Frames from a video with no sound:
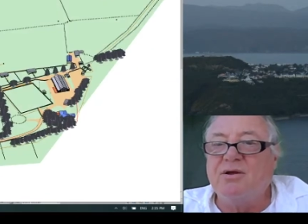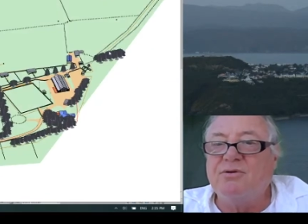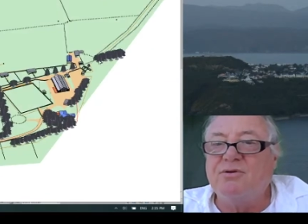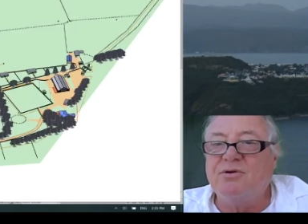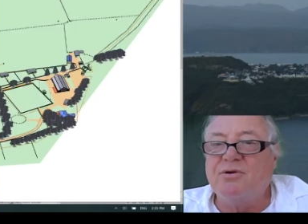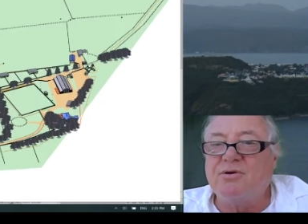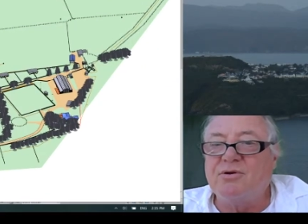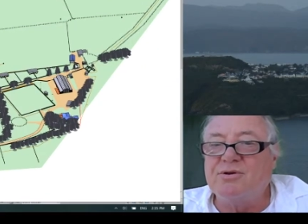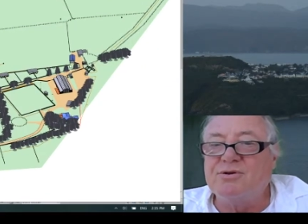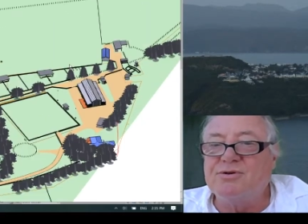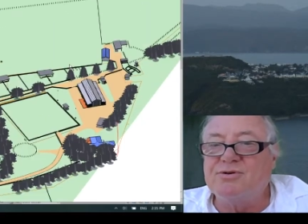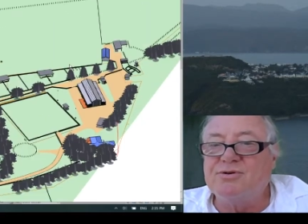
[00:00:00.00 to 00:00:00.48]

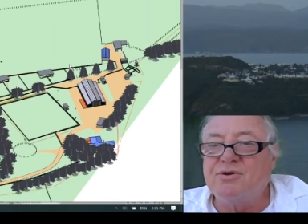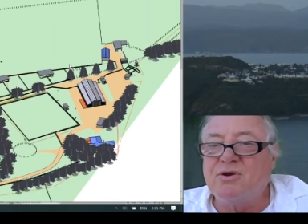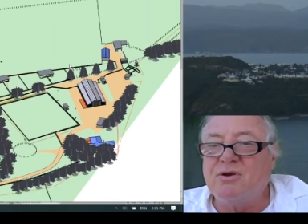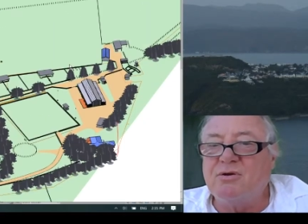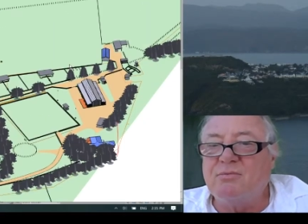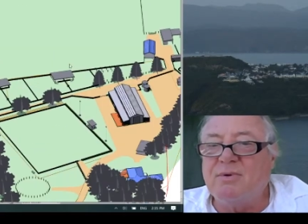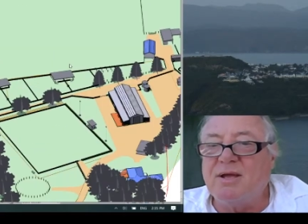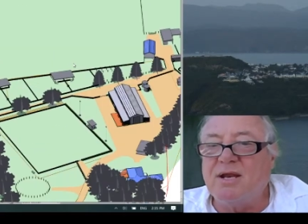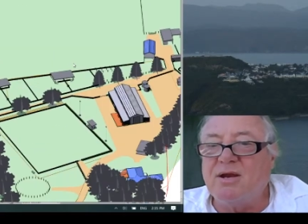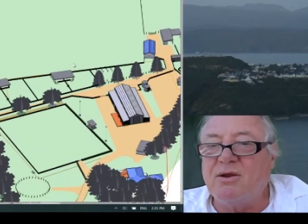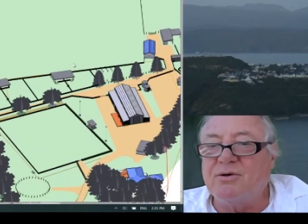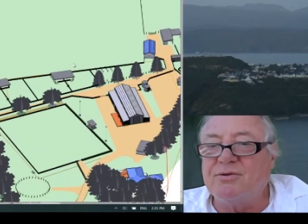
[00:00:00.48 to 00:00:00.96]
you can
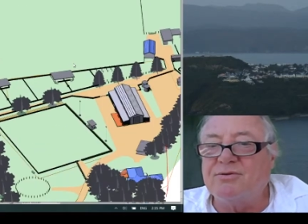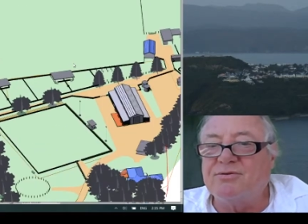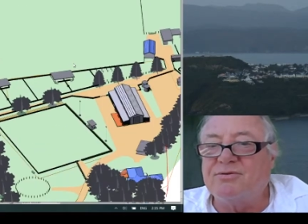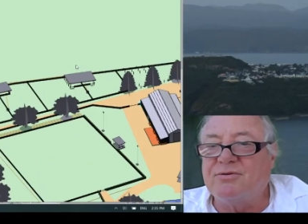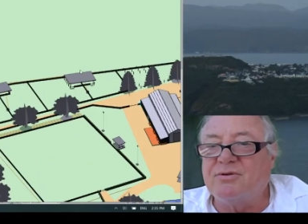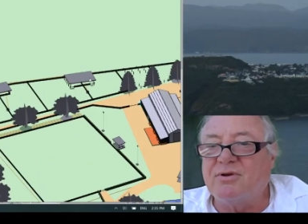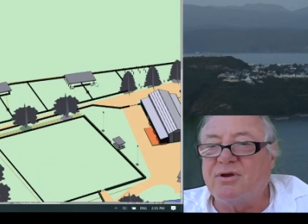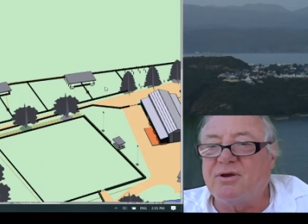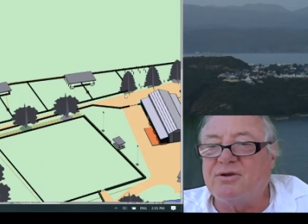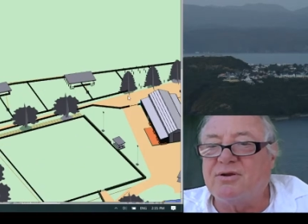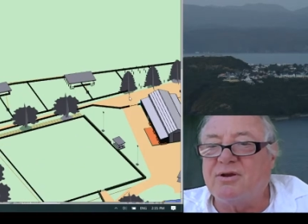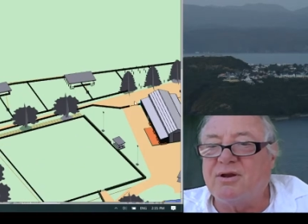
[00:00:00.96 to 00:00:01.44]
zoom in on
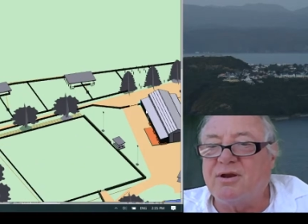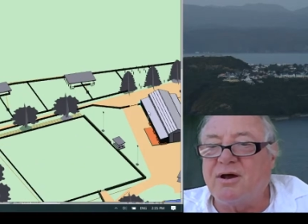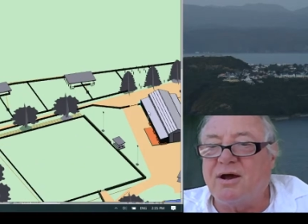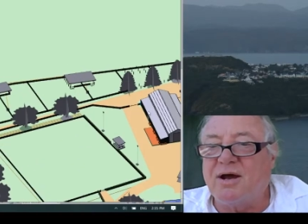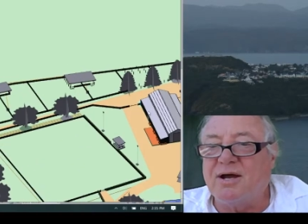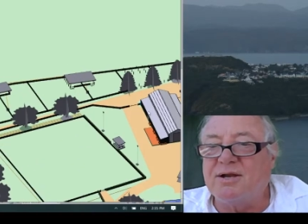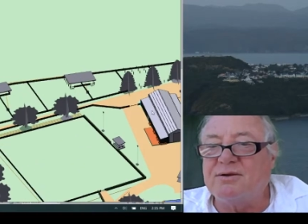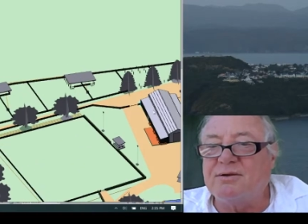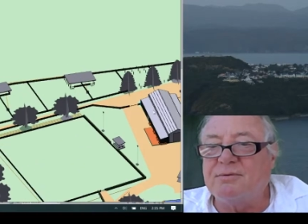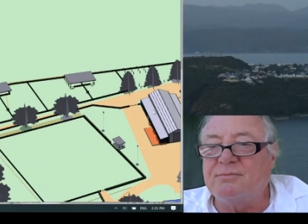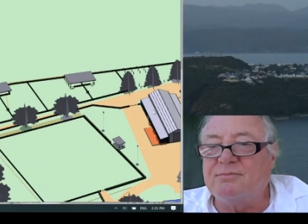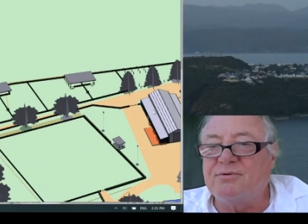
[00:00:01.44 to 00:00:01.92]
certain
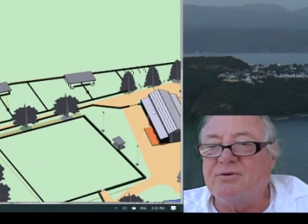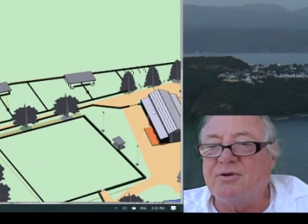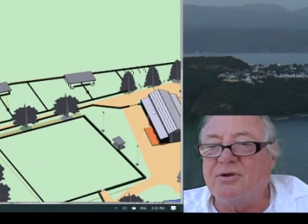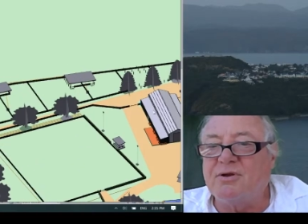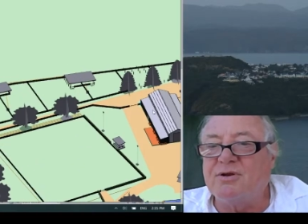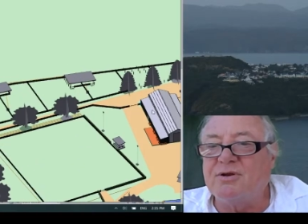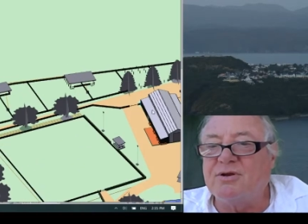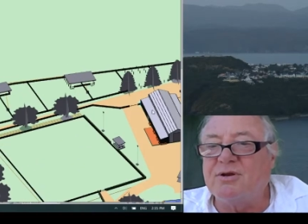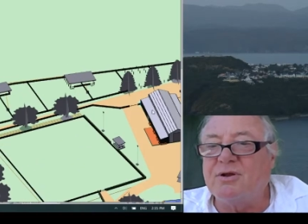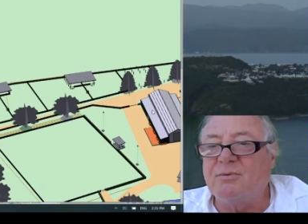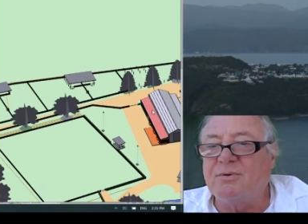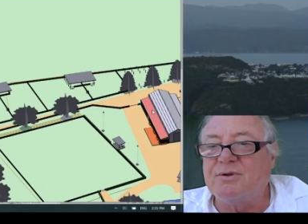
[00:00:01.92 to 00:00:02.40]
items, you
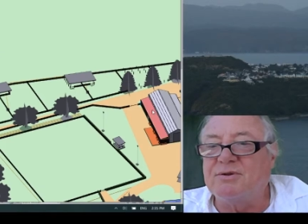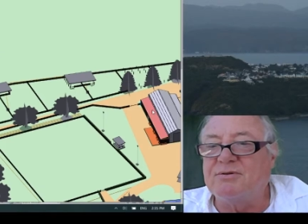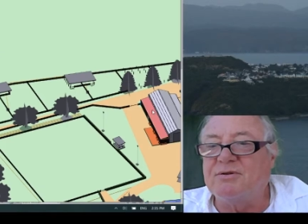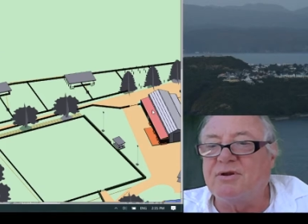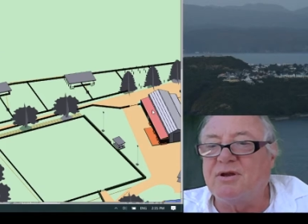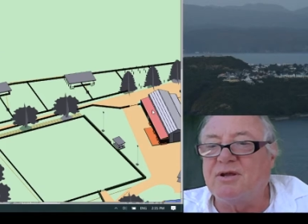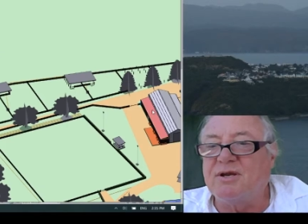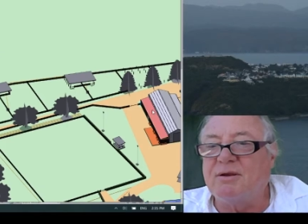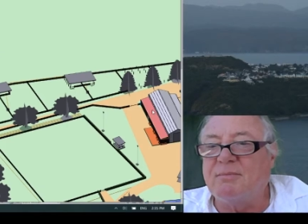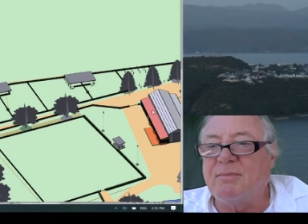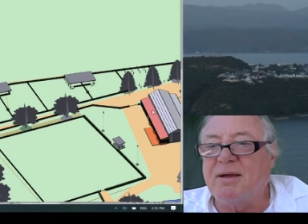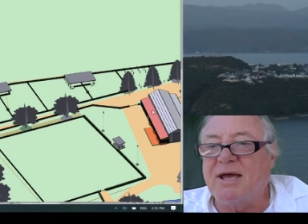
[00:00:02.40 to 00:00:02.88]
can do a
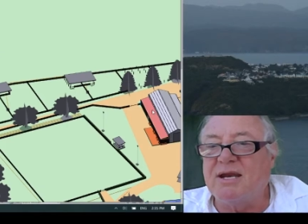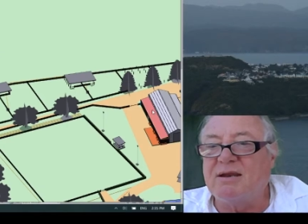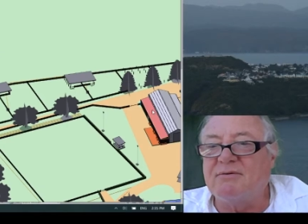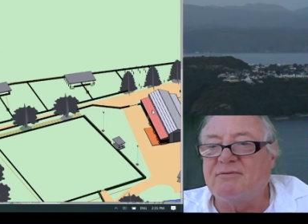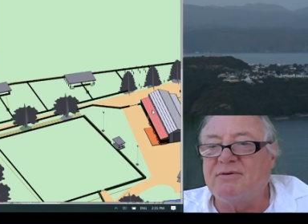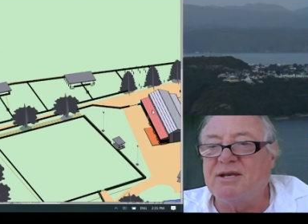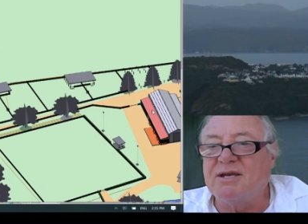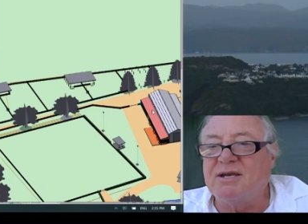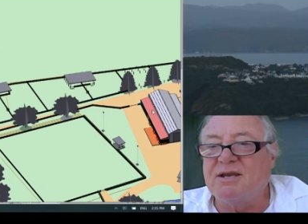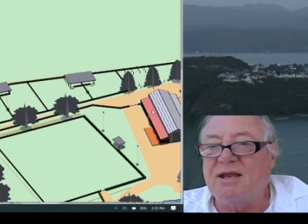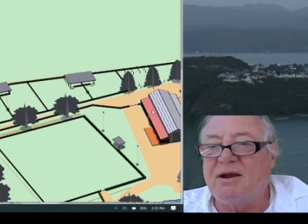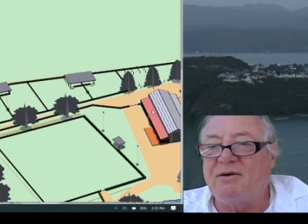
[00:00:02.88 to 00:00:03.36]
certain amount
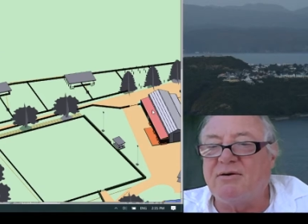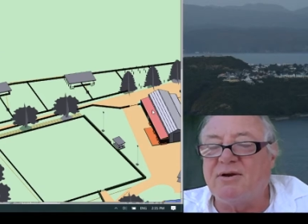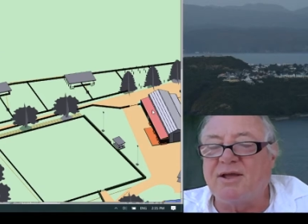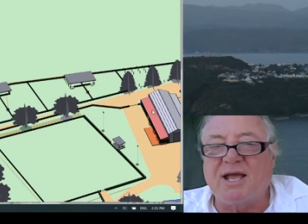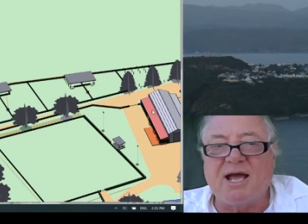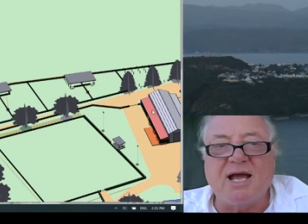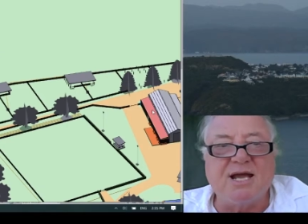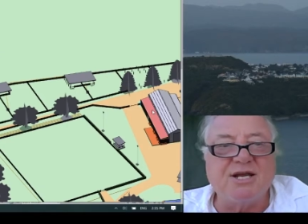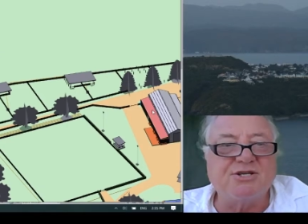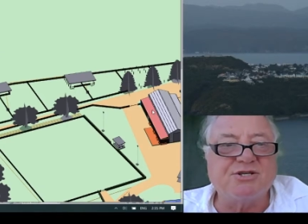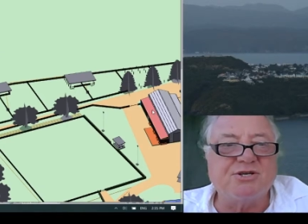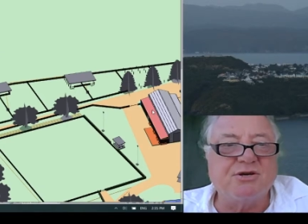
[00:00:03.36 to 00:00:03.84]
of
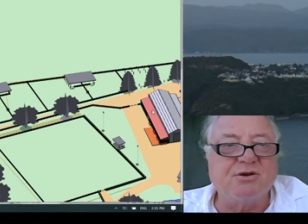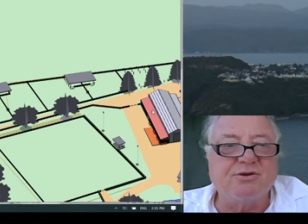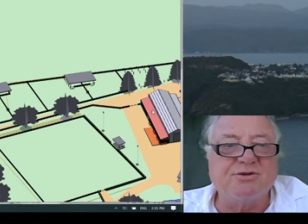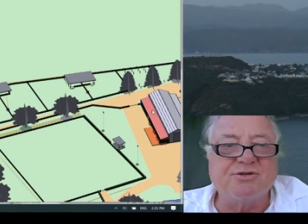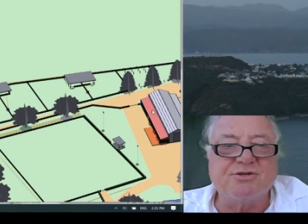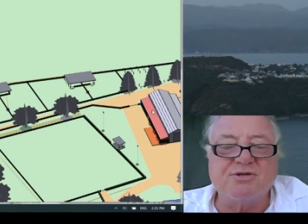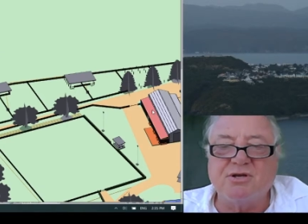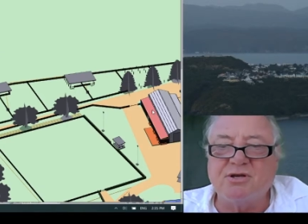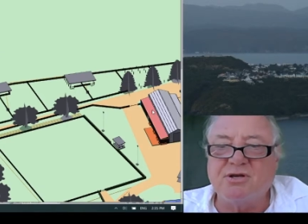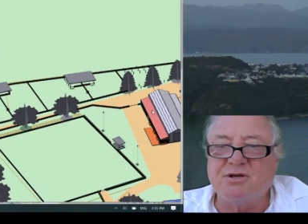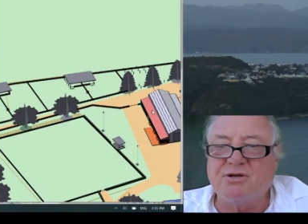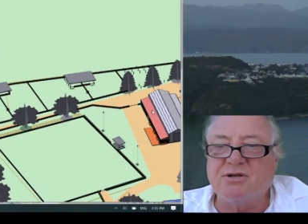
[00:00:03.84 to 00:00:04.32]
interrogation on
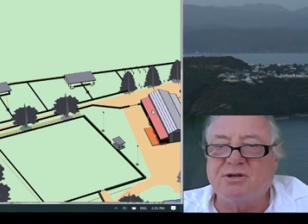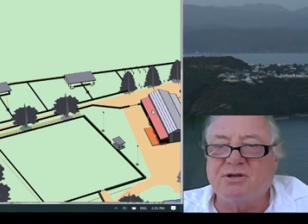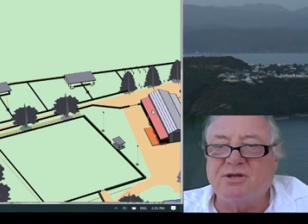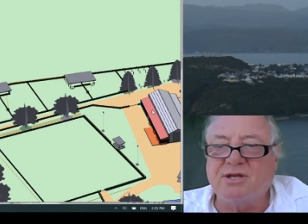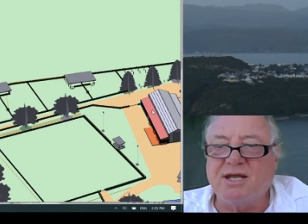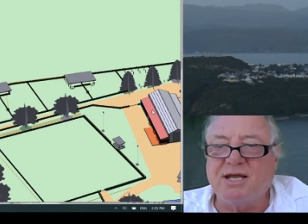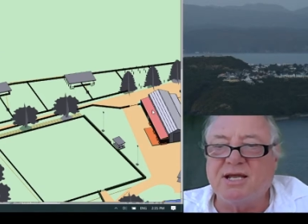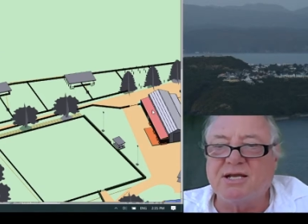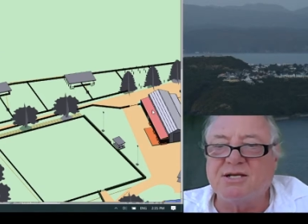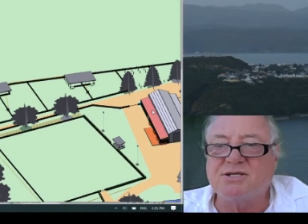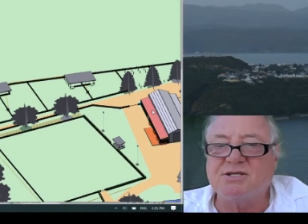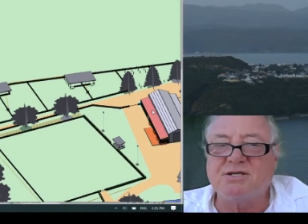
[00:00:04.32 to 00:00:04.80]
certain
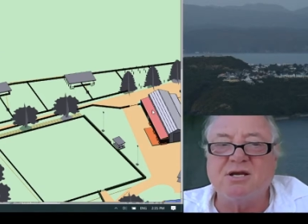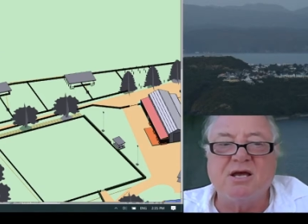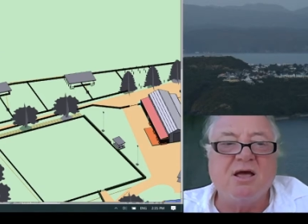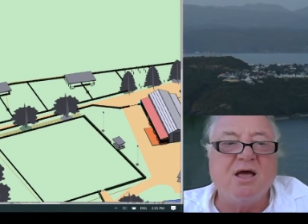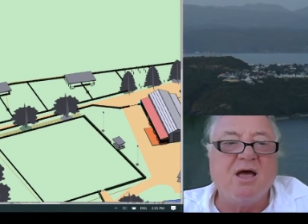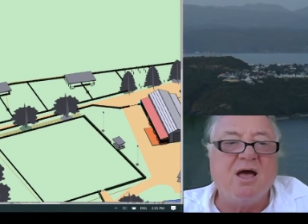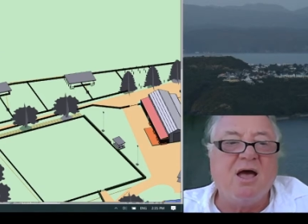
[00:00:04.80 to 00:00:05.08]
things.